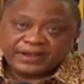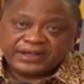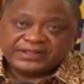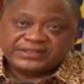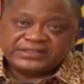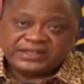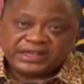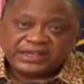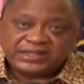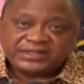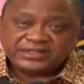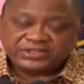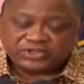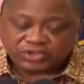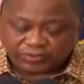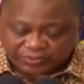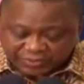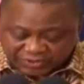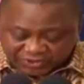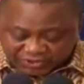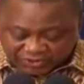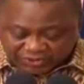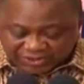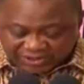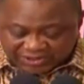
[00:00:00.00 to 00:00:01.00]
I take this
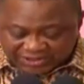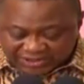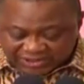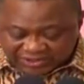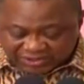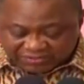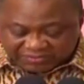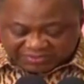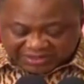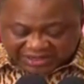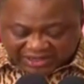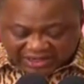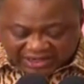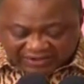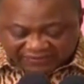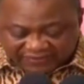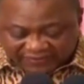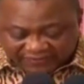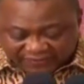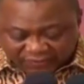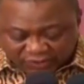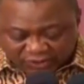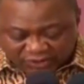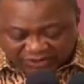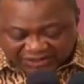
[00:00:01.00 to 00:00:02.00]
opportunity on behalf
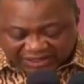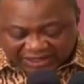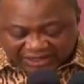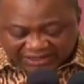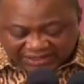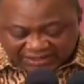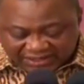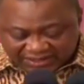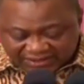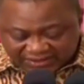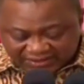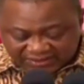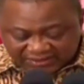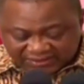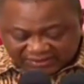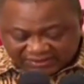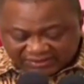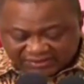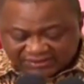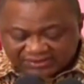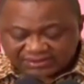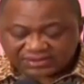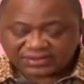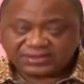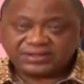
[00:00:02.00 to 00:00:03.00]
of all
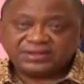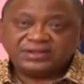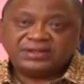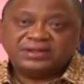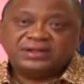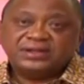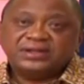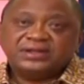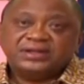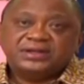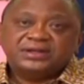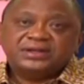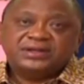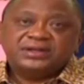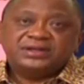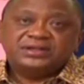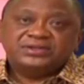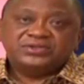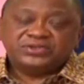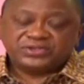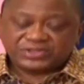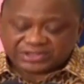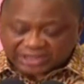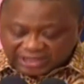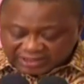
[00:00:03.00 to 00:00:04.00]
Kenyans
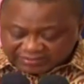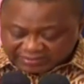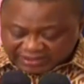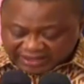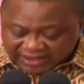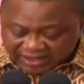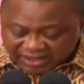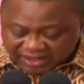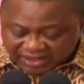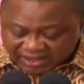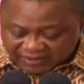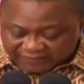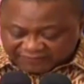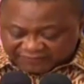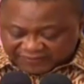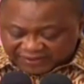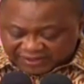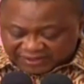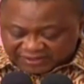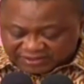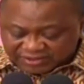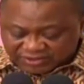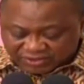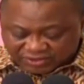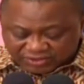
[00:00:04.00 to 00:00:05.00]
to send my
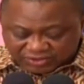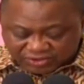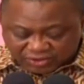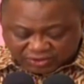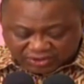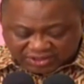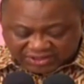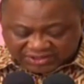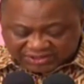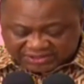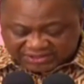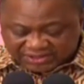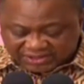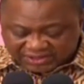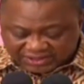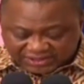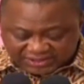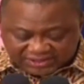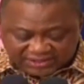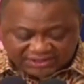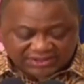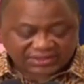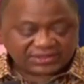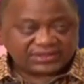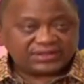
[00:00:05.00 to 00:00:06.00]
heartfelt
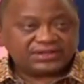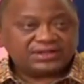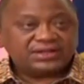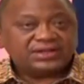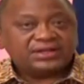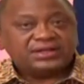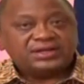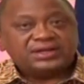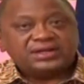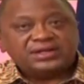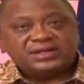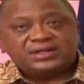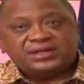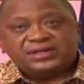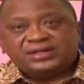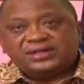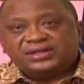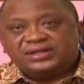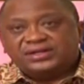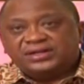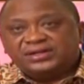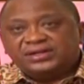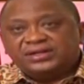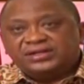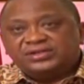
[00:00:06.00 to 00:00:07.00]
condolences
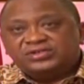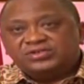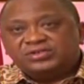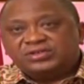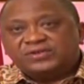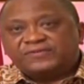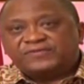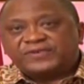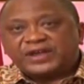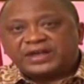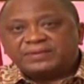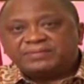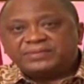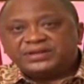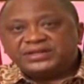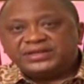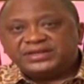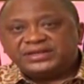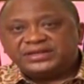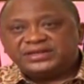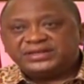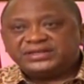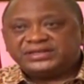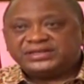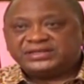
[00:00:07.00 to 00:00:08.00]
to the
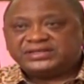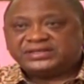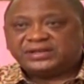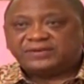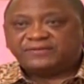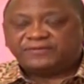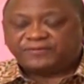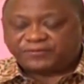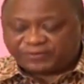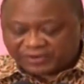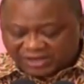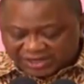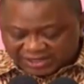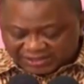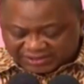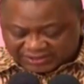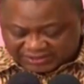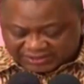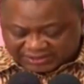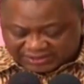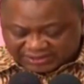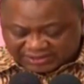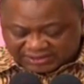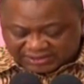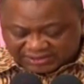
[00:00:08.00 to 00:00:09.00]
families and
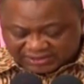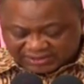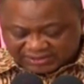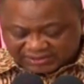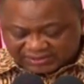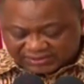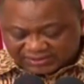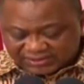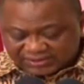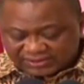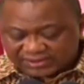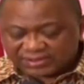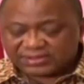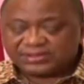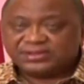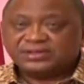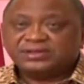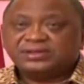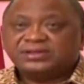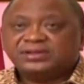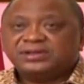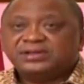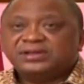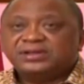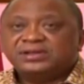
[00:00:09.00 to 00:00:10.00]
friends
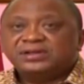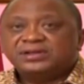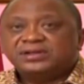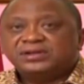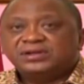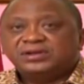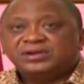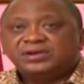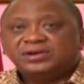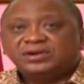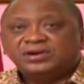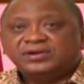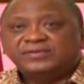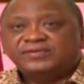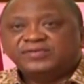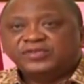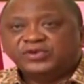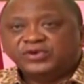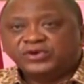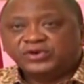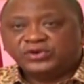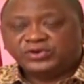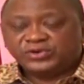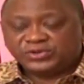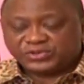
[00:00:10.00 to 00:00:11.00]
of
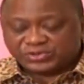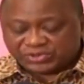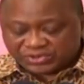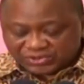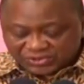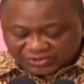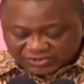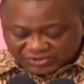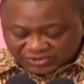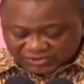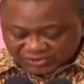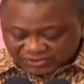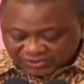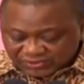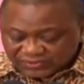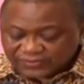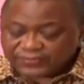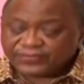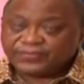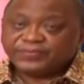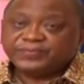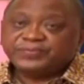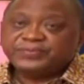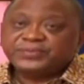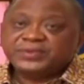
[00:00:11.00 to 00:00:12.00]
those
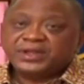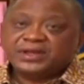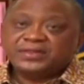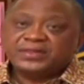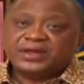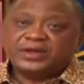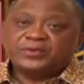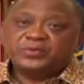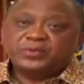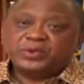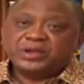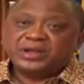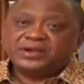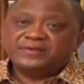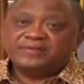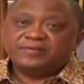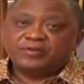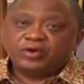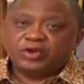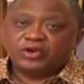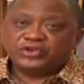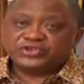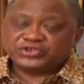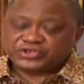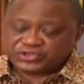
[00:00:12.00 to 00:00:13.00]
that we
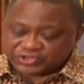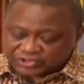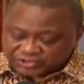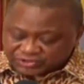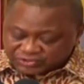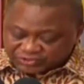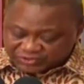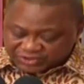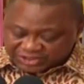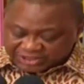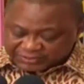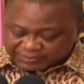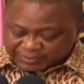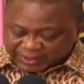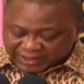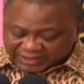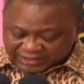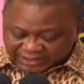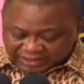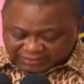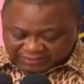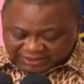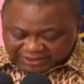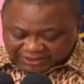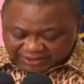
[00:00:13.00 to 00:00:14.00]
have lost to this
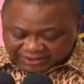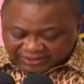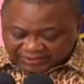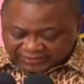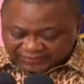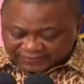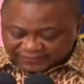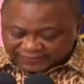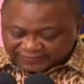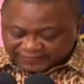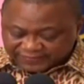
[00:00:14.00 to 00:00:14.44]
pandemic.